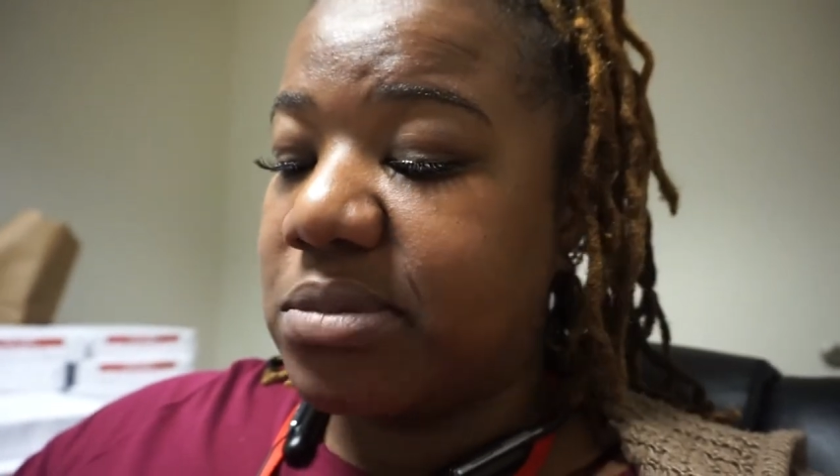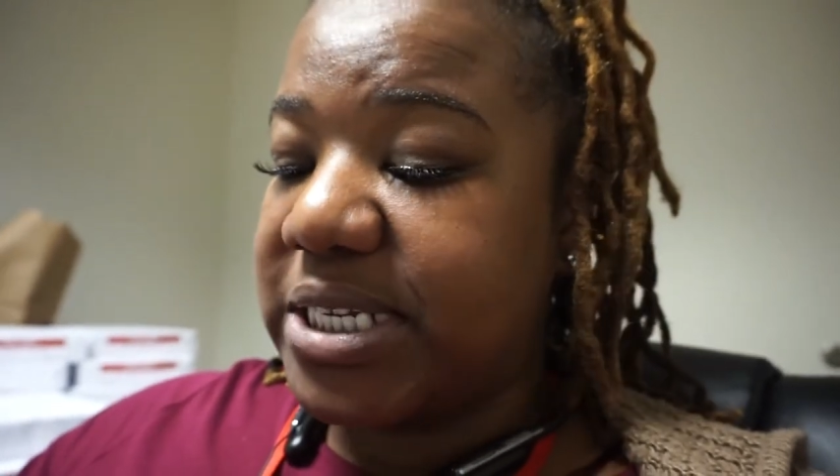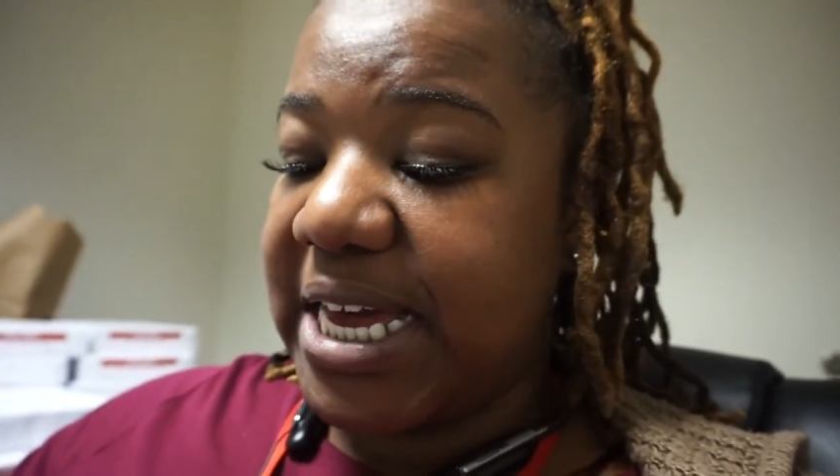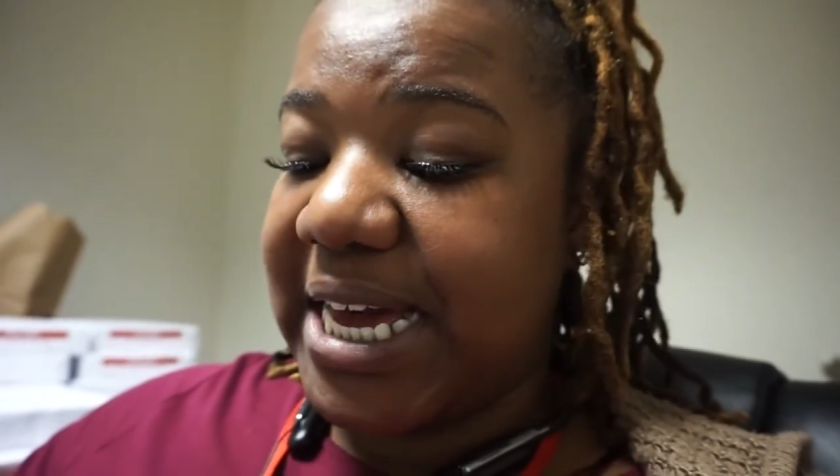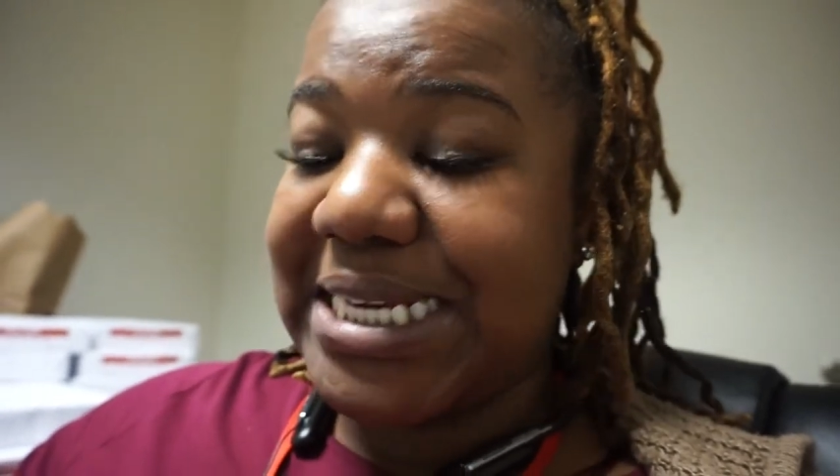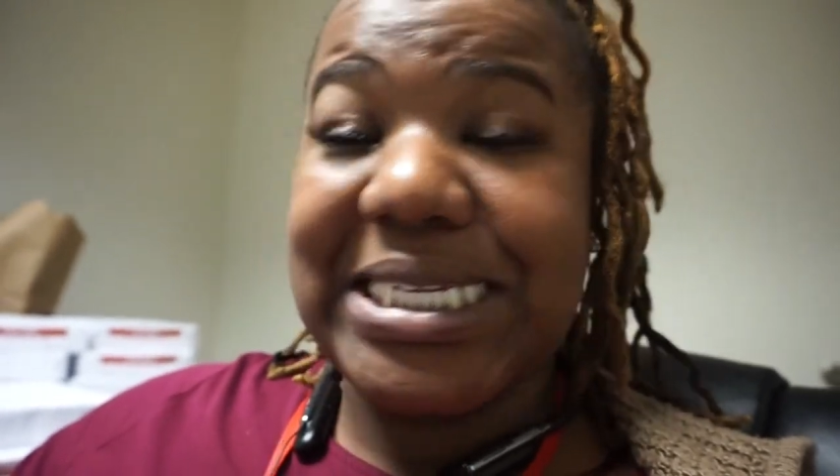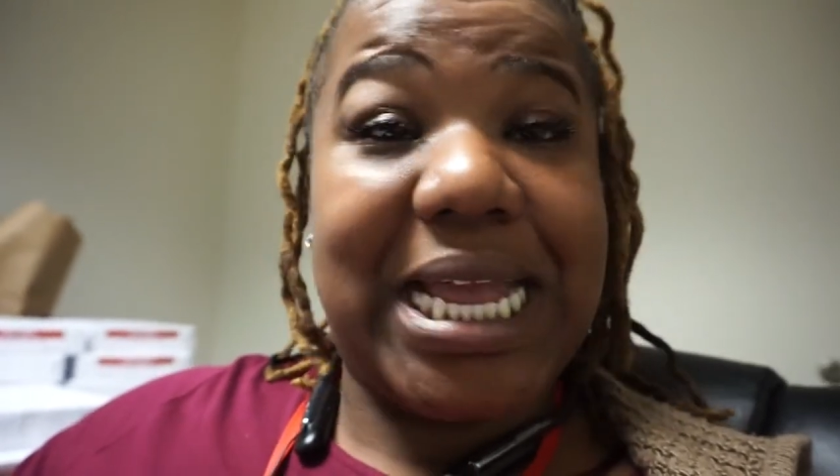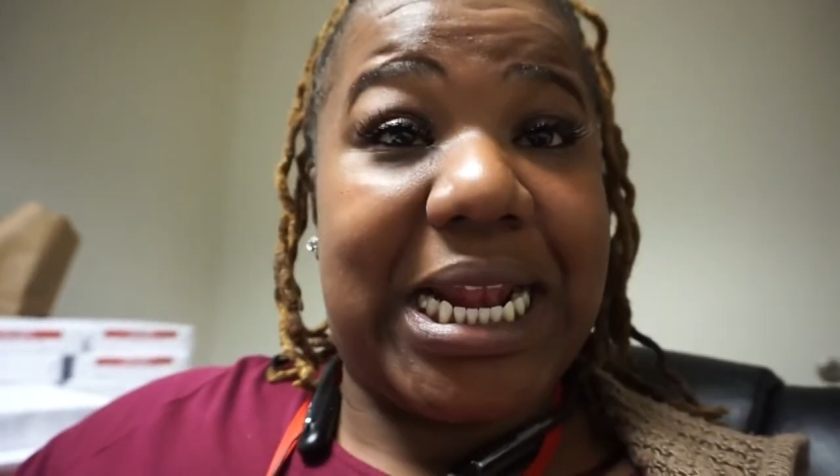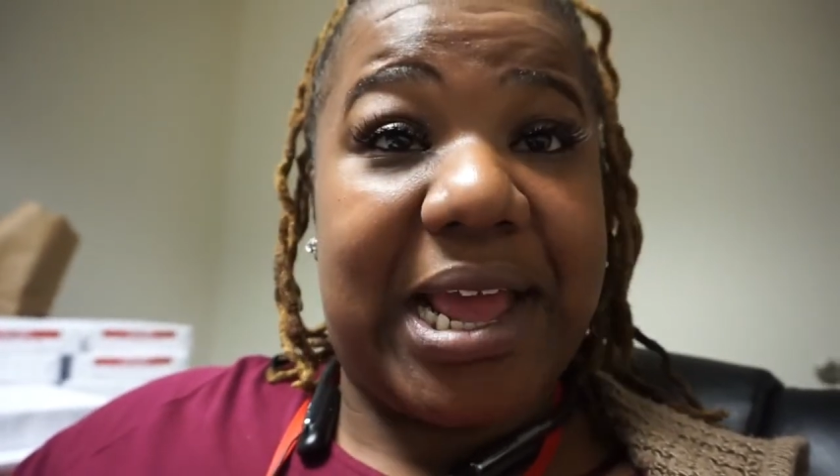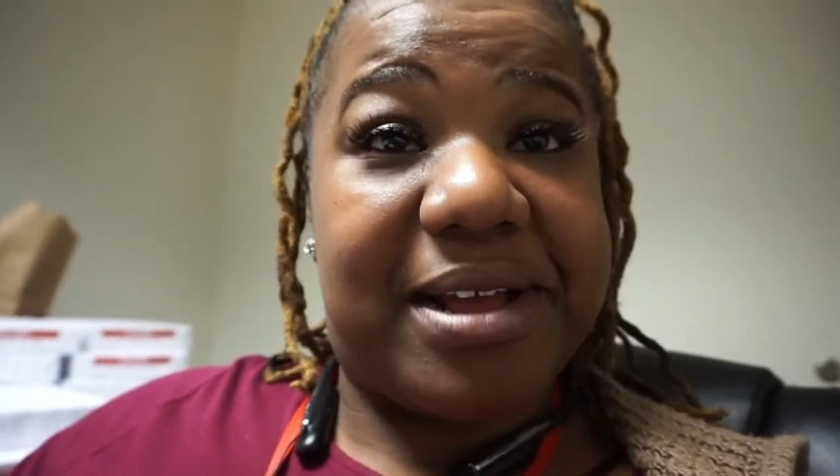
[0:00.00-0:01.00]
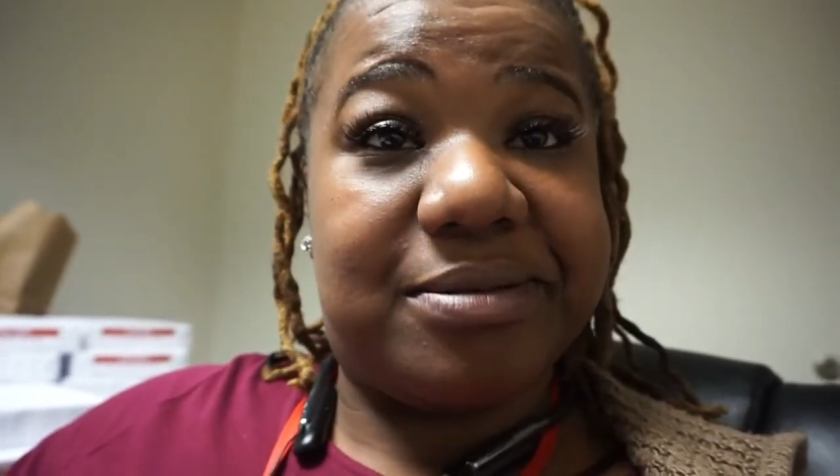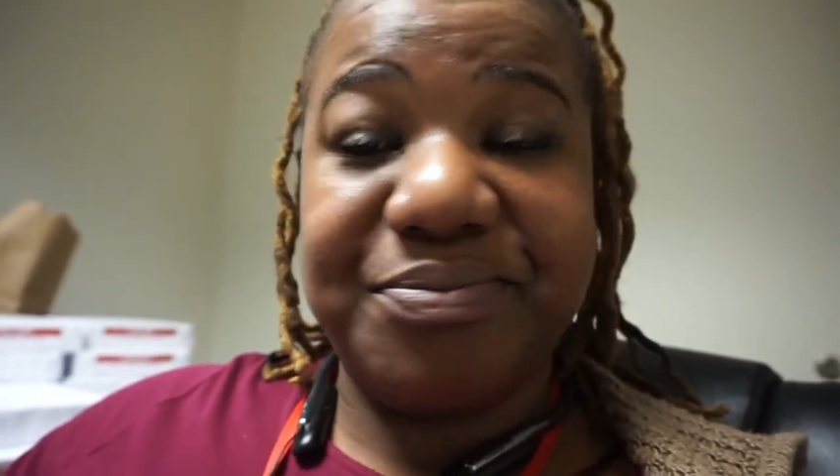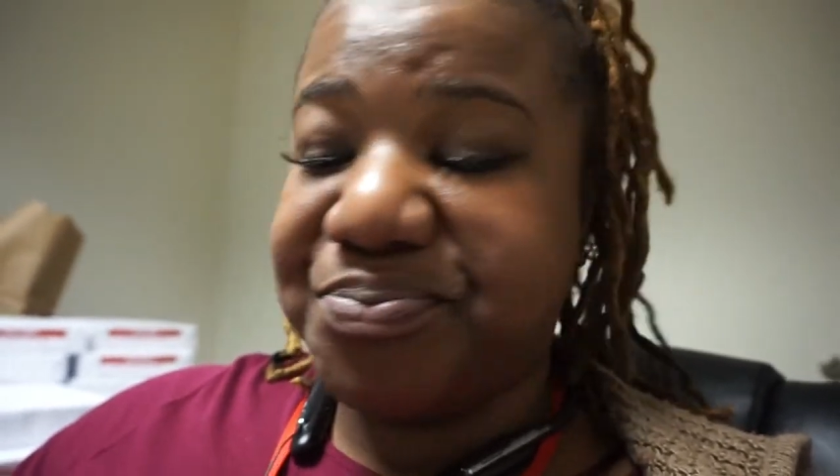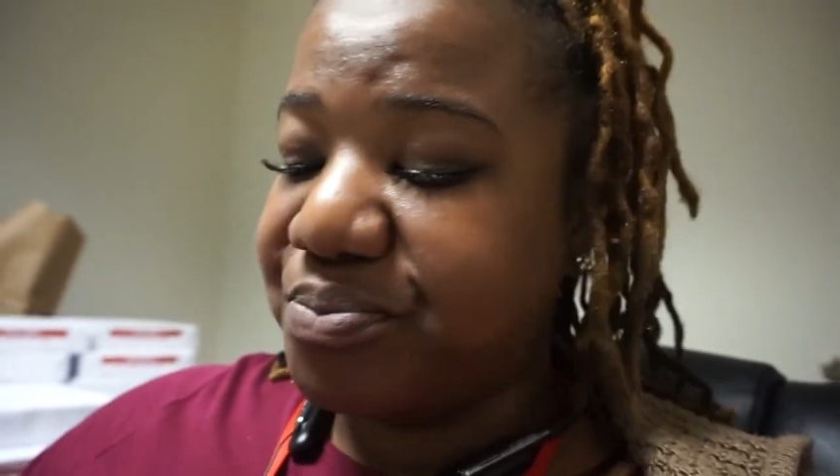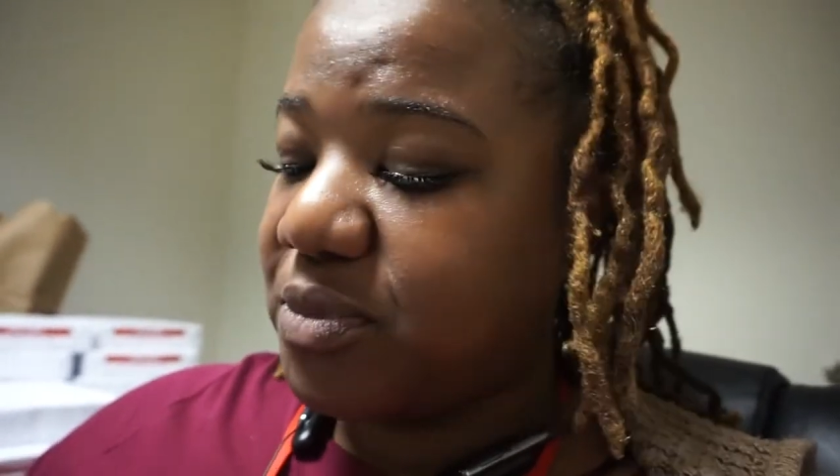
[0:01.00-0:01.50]
I got to stay there.
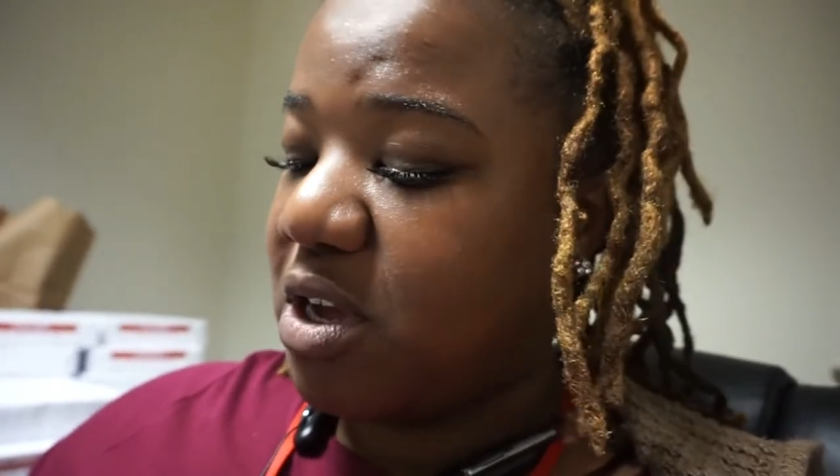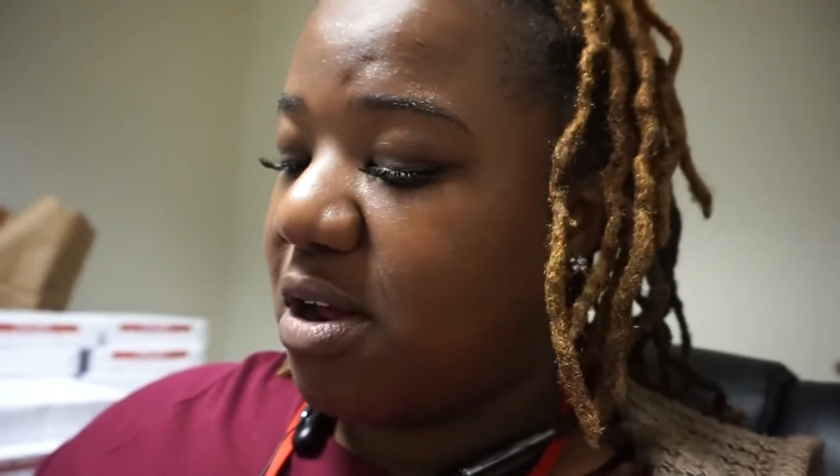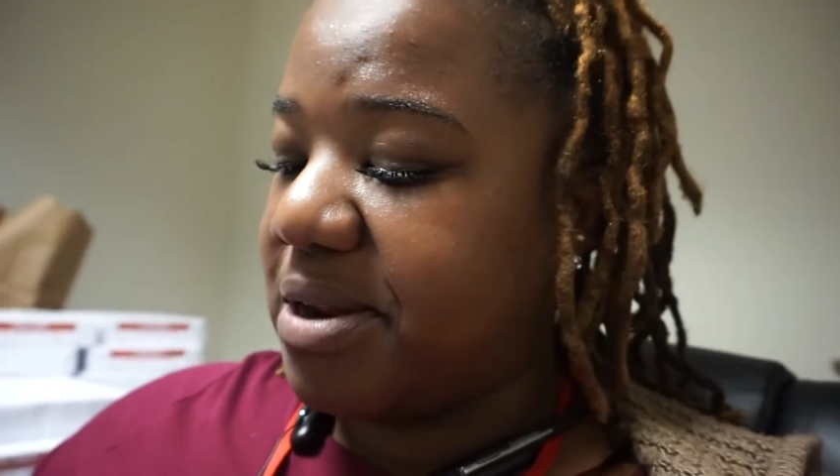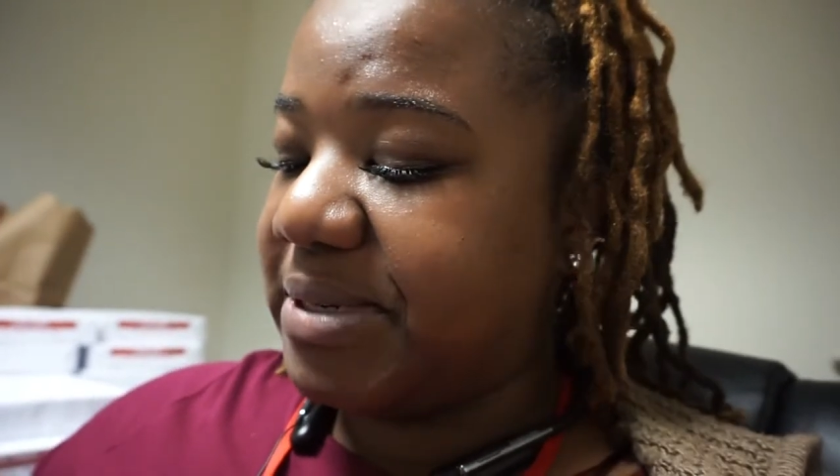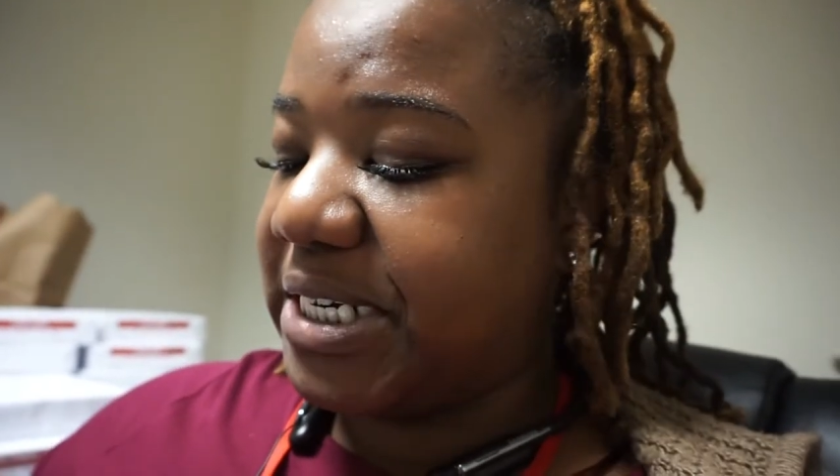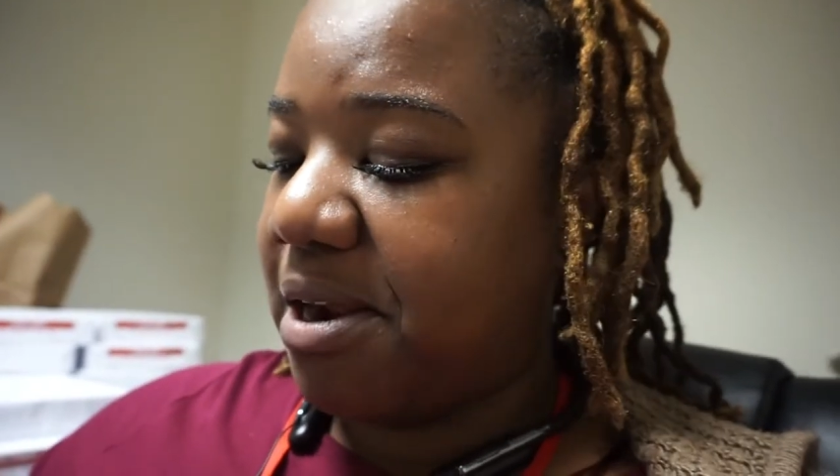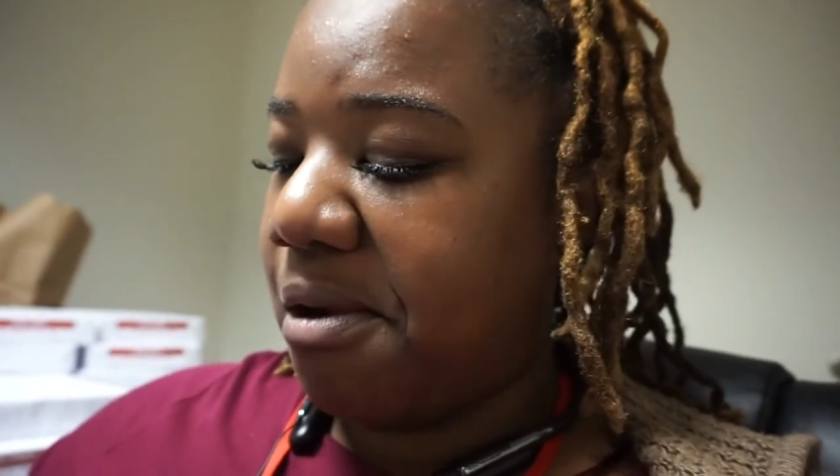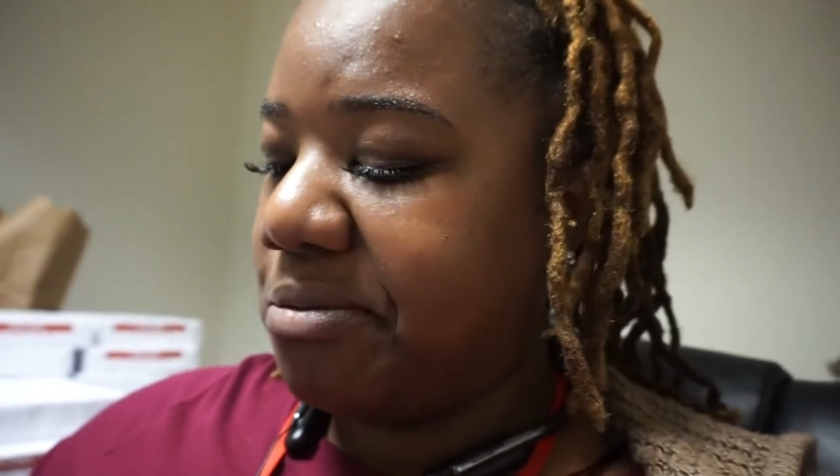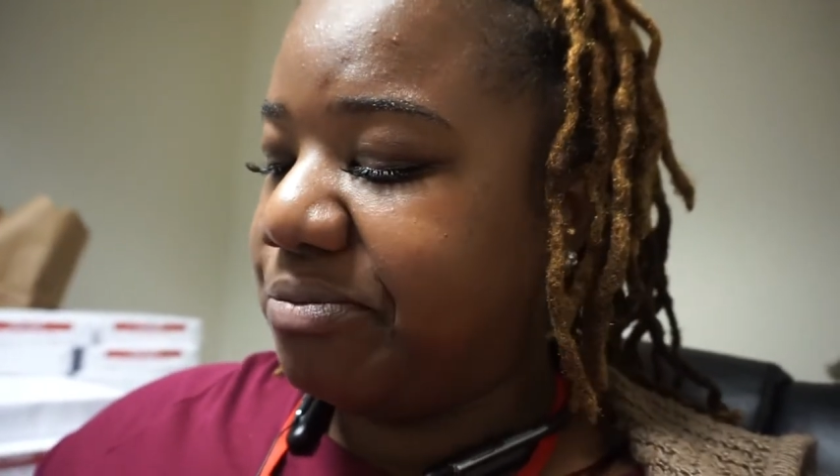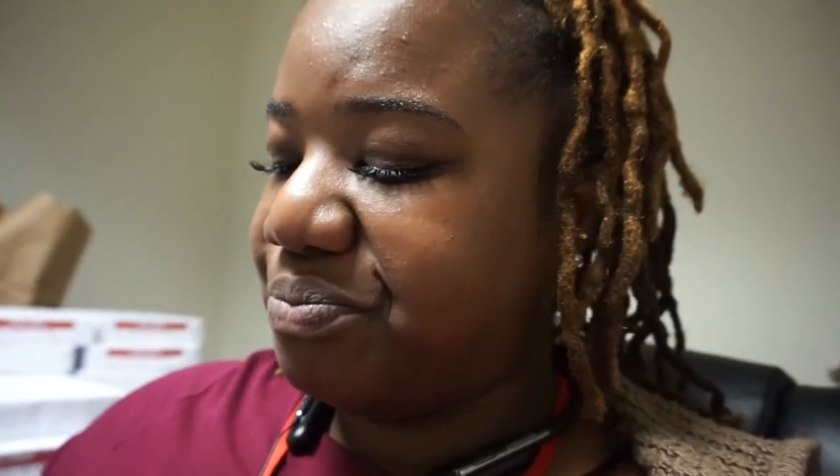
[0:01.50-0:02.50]
You know what I'm saying?